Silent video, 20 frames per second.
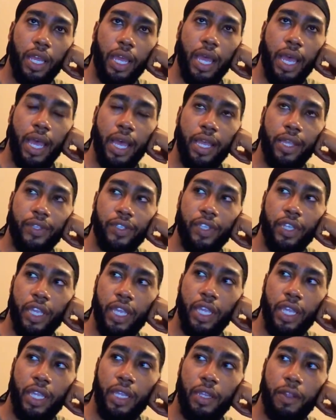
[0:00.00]

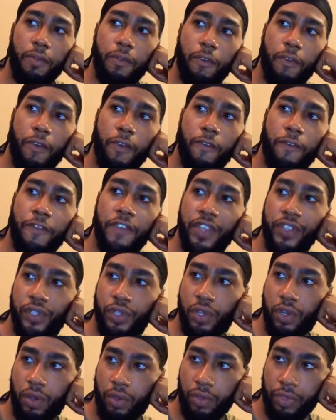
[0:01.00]
a
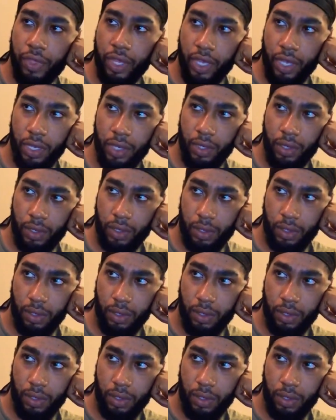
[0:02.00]
physical thing.